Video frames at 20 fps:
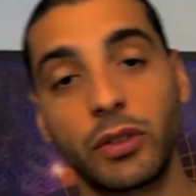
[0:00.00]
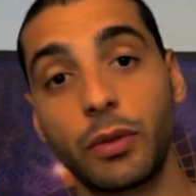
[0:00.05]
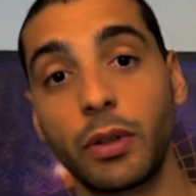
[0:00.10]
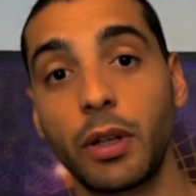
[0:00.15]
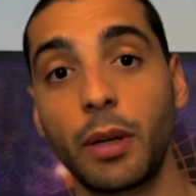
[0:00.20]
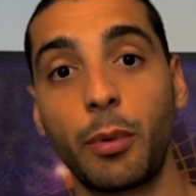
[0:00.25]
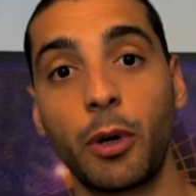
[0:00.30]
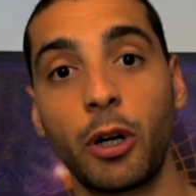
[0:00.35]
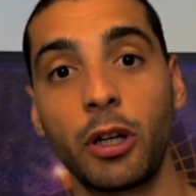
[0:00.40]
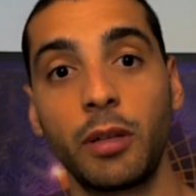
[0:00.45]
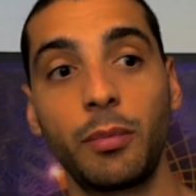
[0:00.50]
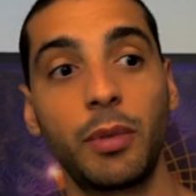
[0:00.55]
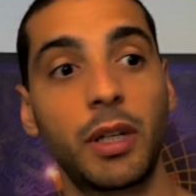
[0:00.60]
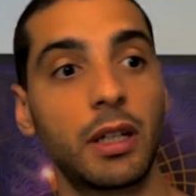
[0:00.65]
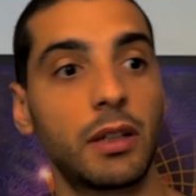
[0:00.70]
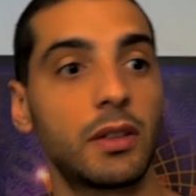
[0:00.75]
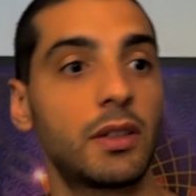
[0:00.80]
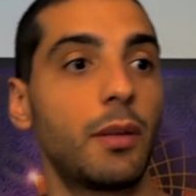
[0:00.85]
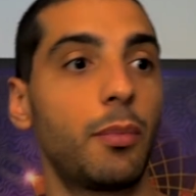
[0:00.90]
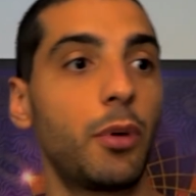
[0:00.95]
to the body,
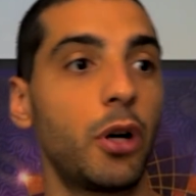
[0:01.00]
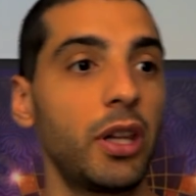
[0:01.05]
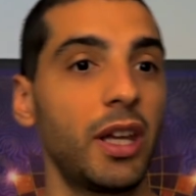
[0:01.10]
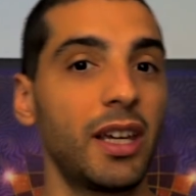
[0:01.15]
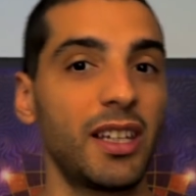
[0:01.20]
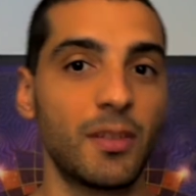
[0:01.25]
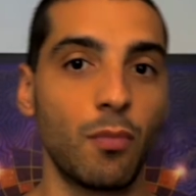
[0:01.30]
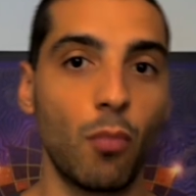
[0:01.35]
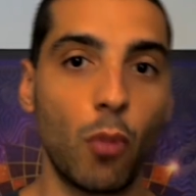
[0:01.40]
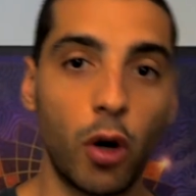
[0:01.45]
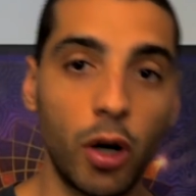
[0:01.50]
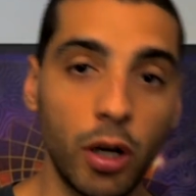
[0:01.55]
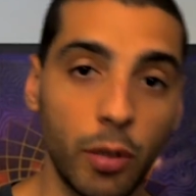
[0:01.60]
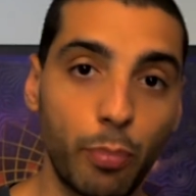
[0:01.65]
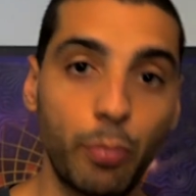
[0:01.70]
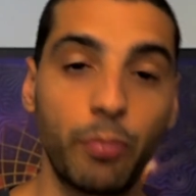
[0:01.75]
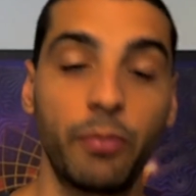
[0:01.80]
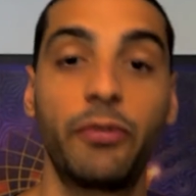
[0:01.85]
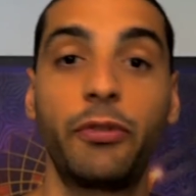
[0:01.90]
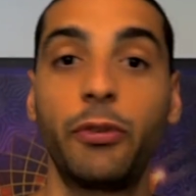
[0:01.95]
because the body has more
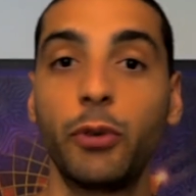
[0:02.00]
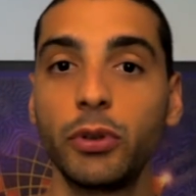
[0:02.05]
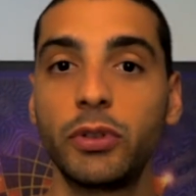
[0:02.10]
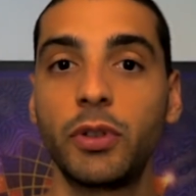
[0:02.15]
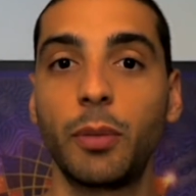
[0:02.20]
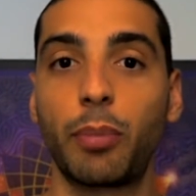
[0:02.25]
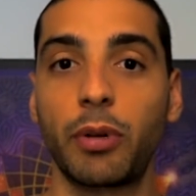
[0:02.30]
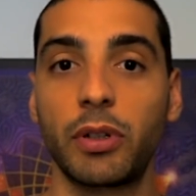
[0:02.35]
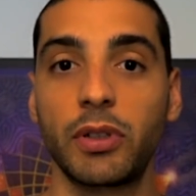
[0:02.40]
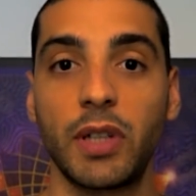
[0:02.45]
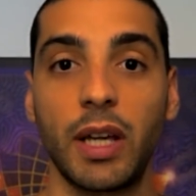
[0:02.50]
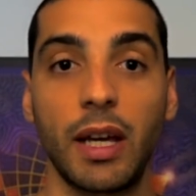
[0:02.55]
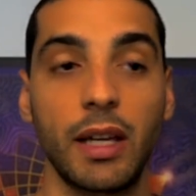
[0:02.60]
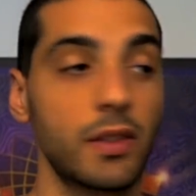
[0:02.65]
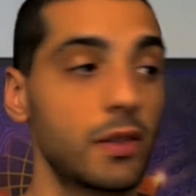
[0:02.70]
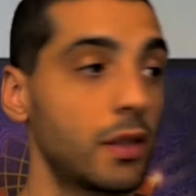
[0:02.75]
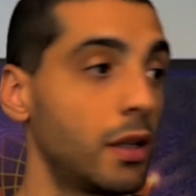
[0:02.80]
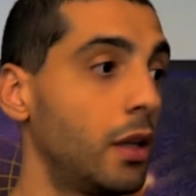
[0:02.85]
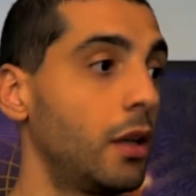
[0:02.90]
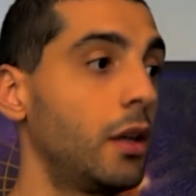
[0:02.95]
food to
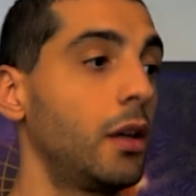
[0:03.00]
process,